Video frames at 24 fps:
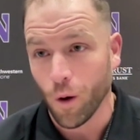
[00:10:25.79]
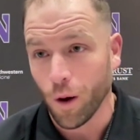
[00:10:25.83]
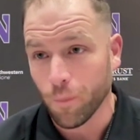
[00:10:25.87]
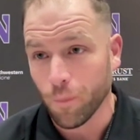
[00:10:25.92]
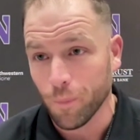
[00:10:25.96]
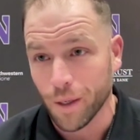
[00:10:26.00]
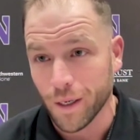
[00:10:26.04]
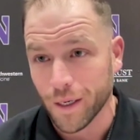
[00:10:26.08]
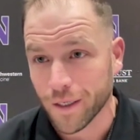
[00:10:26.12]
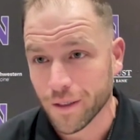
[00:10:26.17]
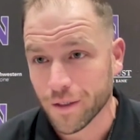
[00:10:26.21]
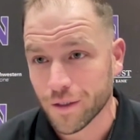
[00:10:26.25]
I
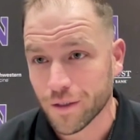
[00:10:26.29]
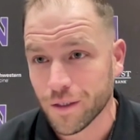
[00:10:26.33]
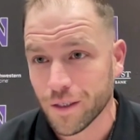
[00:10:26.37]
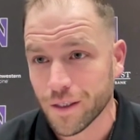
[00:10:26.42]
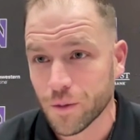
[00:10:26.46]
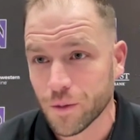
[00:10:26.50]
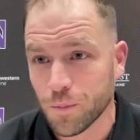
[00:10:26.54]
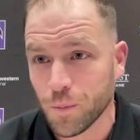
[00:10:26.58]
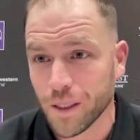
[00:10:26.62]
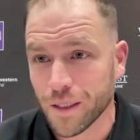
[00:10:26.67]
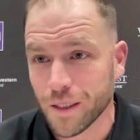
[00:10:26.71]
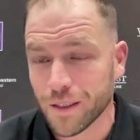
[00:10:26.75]
mean, it's
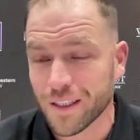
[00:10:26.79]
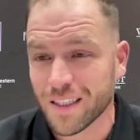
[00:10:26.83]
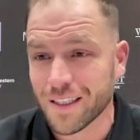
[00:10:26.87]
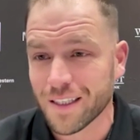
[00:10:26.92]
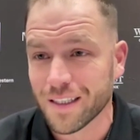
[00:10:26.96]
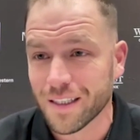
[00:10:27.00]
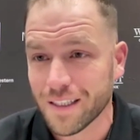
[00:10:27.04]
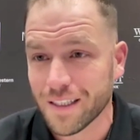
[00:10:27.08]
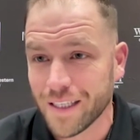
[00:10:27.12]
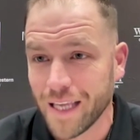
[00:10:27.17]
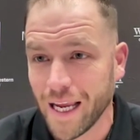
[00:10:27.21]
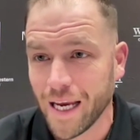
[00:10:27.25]
been a
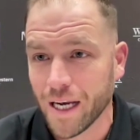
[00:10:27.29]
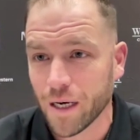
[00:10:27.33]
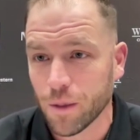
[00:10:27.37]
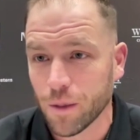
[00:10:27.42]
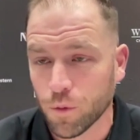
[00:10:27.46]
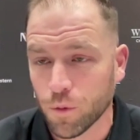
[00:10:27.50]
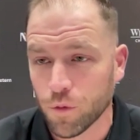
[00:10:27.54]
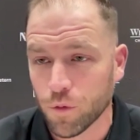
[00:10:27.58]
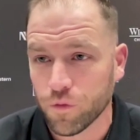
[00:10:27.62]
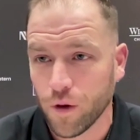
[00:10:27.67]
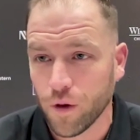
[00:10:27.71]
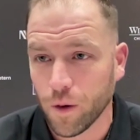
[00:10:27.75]

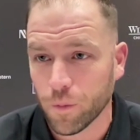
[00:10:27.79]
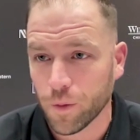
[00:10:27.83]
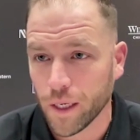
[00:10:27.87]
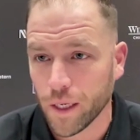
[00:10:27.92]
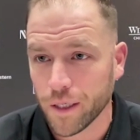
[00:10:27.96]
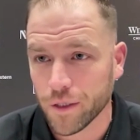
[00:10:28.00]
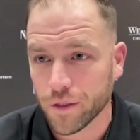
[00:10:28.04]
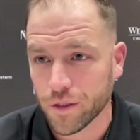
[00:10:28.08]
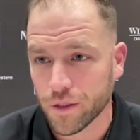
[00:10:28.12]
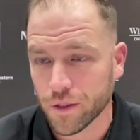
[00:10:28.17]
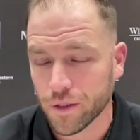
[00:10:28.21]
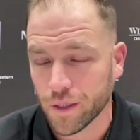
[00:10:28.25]
sustainable
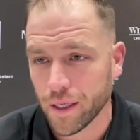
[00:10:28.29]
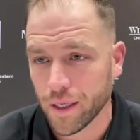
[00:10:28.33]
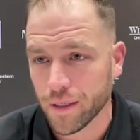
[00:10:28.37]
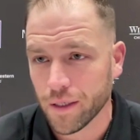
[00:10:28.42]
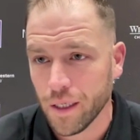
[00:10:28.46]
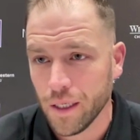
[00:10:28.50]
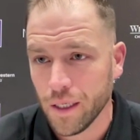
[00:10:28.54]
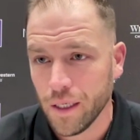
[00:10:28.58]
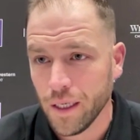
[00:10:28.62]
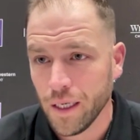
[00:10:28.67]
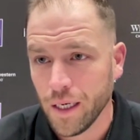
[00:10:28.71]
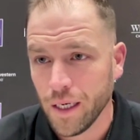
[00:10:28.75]
foundation that
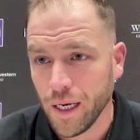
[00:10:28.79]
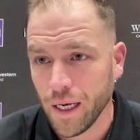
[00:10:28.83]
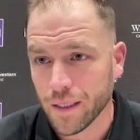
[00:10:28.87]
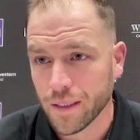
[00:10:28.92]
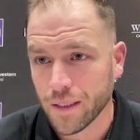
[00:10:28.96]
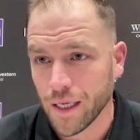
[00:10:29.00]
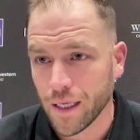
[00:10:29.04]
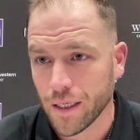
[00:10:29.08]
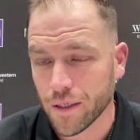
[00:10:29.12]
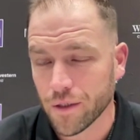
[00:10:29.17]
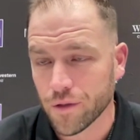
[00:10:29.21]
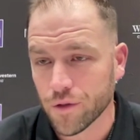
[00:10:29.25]
has
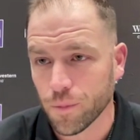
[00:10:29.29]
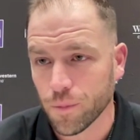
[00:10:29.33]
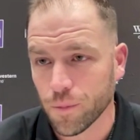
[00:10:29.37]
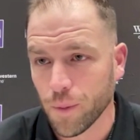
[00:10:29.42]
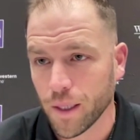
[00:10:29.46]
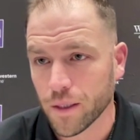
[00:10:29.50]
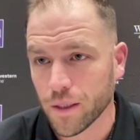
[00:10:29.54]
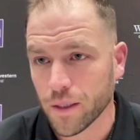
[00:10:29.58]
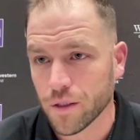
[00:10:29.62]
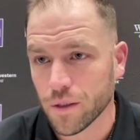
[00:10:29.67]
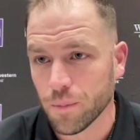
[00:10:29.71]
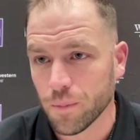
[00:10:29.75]
had a
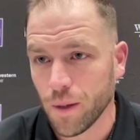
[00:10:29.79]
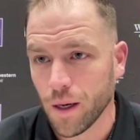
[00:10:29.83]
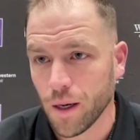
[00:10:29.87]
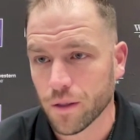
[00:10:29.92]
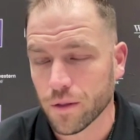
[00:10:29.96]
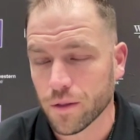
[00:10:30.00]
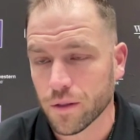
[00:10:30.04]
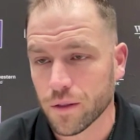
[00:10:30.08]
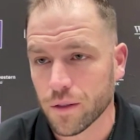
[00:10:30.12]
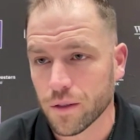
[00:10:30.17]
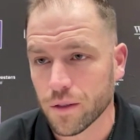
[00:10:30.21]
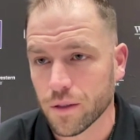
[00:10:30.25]
tremendous amount
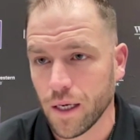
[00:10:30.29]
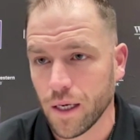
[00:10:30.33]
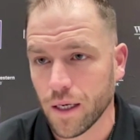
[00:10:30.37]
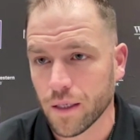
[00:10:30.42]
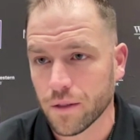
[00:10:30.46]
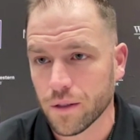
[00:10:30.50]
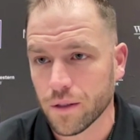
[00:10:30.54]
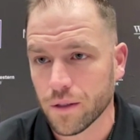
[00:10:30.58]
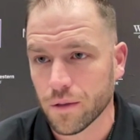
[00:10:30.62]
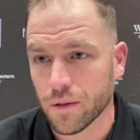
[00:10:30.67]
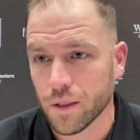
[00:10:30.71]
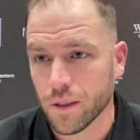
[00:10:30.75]
of
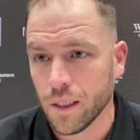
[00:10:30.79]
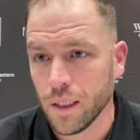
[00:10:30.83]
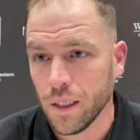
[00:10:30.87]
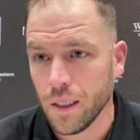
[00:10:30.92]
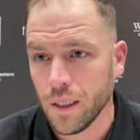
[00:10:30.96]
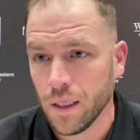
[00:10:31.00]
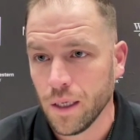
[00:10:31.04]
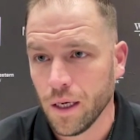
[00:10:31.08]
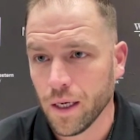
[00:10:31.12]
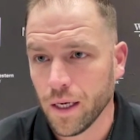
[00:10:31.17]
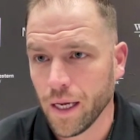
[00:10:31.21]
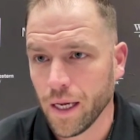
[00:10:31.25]
success. And
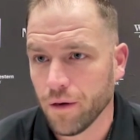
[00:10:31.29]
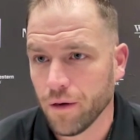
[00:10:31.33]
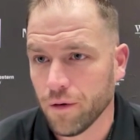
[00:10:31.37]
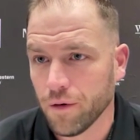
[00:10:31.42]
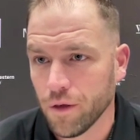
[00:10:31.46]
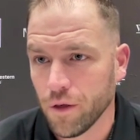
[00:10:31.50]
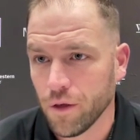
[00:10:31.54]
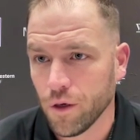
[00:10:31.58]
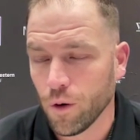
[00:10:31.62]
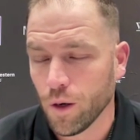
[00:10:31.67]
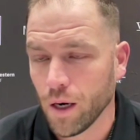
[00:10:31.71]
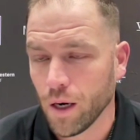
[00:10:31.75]
again,
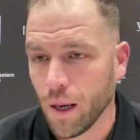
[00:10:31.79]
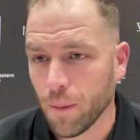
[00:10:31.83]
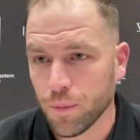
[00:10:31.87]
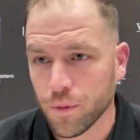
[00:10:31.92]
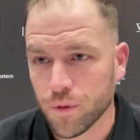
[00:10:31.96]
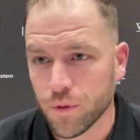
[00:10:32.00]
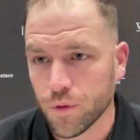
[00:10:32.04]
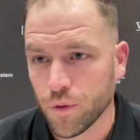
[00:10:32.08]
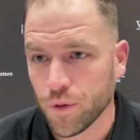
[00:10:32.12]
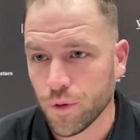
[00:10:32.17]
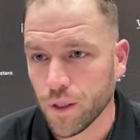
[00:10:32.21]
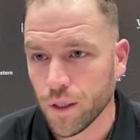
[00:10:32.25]
you know, an
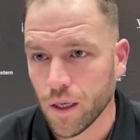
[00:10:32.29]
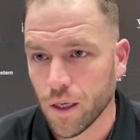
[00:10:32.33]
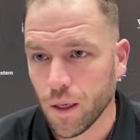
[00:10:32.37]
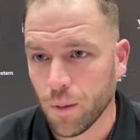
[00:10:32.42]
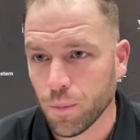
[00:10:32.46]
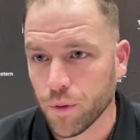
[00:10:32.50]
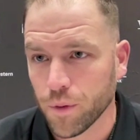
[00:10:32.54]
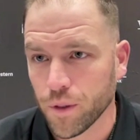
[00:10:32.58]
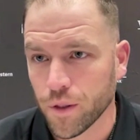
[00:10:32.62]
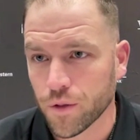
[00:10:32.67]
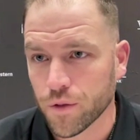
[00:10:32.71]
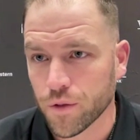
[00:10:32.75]
opportunity a
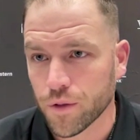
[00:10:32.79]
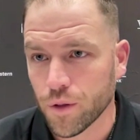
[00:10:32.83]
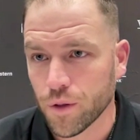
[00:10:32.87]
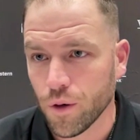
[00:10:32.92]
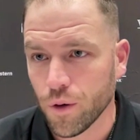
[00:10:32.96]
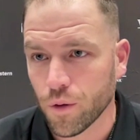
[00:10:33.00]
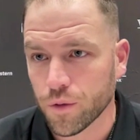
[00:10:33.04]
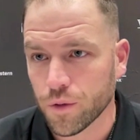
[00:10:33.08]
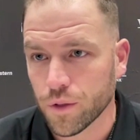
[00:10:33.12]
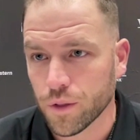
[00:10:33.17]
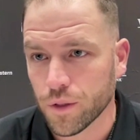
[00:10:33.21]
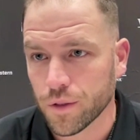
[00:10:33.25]
couple of years
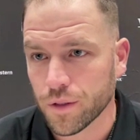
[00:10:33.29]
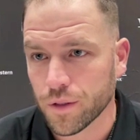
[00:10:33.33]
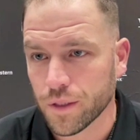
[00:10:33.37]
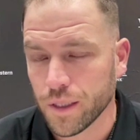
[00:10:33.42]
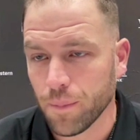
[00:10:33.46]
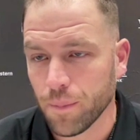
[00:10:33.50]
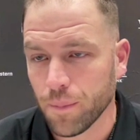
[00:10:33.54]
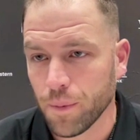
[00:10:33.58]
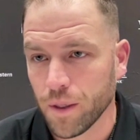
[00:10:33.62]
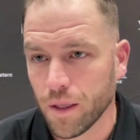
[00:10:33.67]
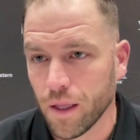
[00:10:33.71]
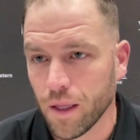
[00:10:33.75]
ago to
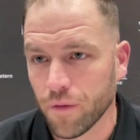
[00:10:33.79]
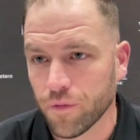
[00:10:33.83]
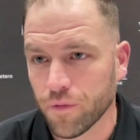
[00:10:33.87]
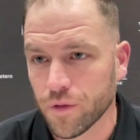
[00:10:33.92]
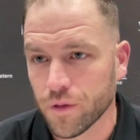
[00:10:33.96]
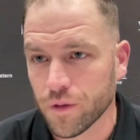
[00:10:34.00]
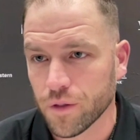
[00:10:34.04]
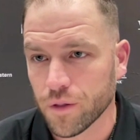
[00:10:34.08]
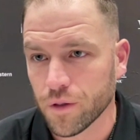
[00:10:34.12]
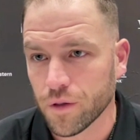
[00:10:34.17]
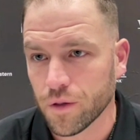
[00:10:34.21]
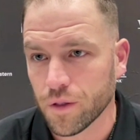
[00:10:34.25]
step into that
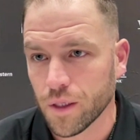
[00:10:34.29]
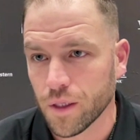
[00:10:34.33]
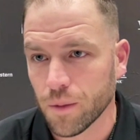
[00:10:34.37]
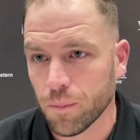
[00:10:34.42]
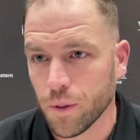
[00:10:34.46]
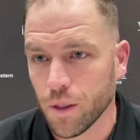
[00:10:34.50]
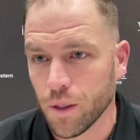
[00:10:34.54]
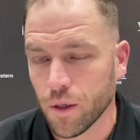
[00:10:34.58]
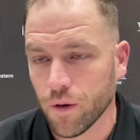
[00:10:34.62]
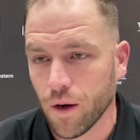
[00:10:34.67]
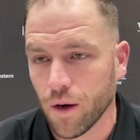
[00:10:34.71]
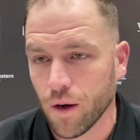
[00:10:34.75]
facility and
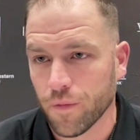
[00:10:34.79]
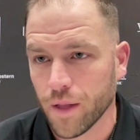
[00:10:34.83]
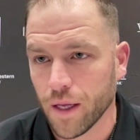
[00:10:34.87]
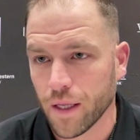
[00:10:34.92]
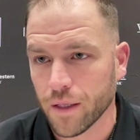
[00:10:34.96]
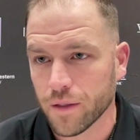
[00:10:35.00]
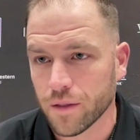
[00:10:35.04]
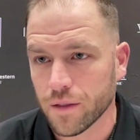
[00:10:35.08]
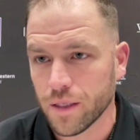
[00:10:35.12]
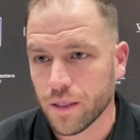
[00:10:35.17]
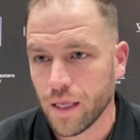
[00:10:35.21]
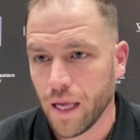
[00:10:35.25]
be around
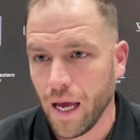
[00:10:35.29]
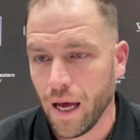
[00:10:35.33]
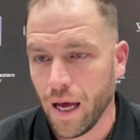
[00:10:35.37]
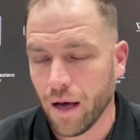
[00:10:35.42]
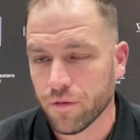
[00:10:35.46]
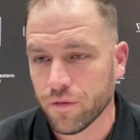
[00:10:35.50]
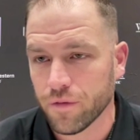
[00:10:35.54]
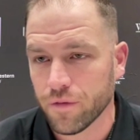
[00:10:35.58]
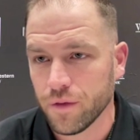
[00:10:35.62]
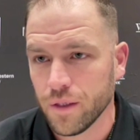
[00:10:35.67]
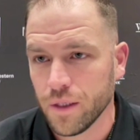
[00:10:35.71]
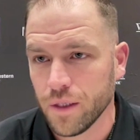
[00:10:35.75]
that
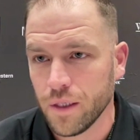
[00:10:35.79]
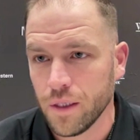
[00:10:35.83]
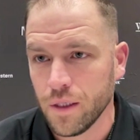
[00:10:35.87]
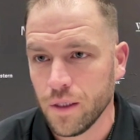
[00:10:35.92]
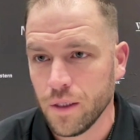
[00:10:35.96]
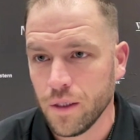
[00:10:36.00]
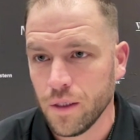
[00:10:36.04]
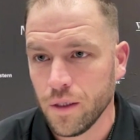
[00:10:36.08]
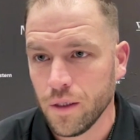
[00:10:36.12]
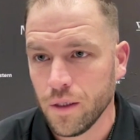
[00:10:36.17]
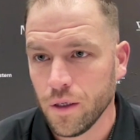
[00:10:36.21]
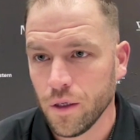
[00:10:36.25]
staff,
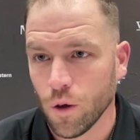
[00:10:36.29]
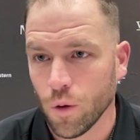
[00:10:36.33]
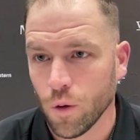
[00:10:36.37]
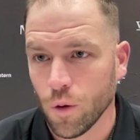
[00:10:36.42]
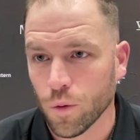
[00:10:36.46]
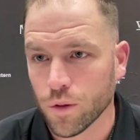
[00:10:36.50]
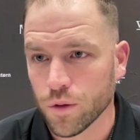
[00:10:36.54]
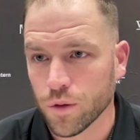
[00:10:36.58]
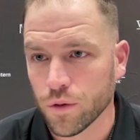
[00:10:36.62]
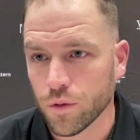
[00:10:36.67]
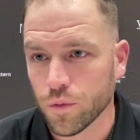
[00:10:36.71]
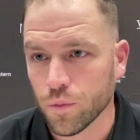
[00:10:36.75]
you know,
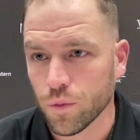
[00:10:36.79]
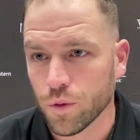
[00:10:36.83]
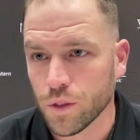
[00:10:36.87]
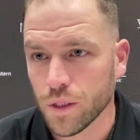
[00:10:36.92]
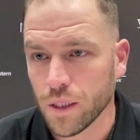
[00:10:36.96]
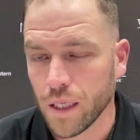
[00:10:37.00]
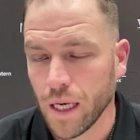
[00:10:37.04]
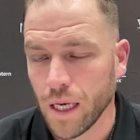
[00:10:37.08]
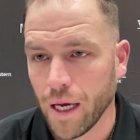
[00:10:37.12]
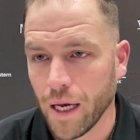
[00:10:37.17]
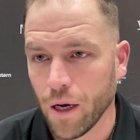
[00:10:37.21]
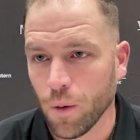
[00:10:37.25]
was
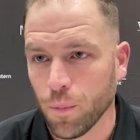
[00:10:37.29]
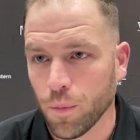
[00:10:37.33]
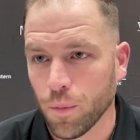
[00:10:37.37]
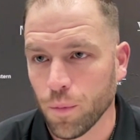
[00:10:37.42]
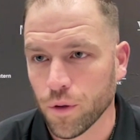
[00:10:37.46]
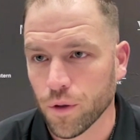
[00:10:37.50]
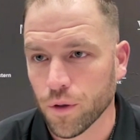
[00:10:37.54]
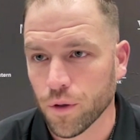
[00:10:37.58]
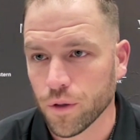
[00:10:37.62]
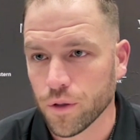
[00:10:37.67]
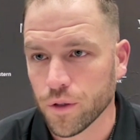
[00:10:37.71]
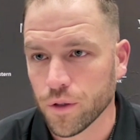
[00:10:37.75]
an eye
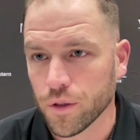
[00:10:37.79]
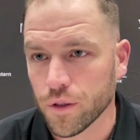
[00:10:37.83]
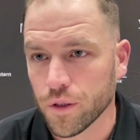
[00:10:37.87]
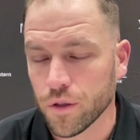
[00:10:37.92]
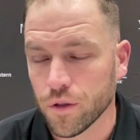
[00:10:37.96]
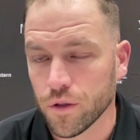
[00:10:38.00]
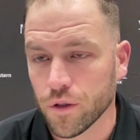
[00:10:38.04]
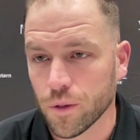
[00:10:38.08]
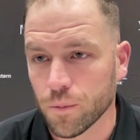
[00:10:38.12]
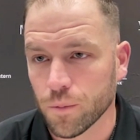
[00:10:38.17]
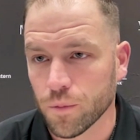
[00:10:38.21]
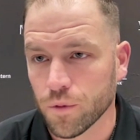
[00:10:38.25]
opener just
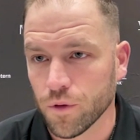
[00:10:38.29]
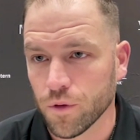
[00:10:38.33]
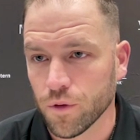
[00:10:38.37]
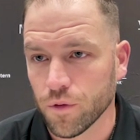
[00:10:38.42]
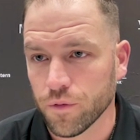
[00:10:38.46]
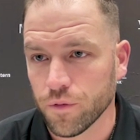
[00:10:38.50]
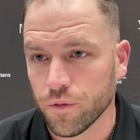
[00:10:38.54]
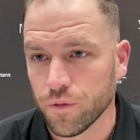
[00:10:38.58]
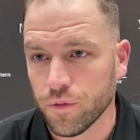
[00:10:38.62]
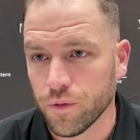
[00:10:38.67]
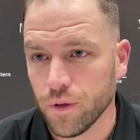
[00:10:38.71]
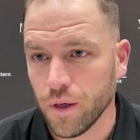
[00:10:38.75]
in terms
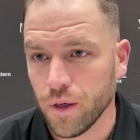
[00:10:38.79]
of